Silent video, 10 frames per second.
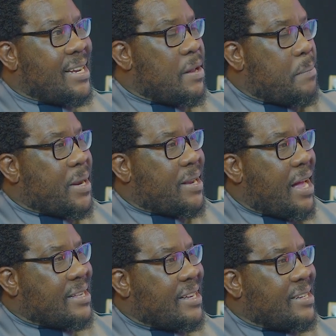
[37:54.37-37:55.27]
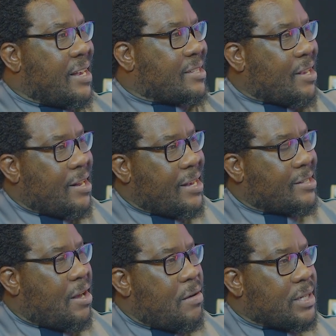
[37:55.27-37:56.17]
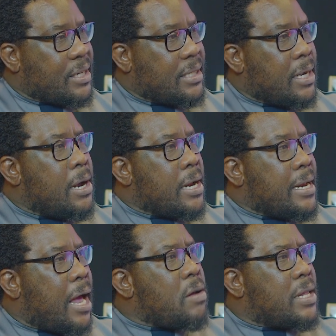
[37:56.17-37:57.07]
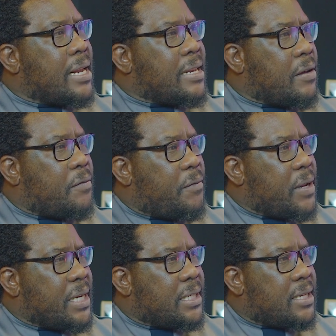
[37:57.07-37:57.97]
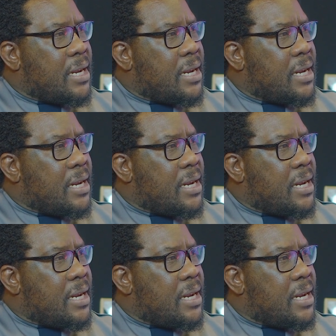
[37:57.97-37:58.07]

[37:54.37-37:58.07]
the big guys, the industrialized countries. Now that they've finished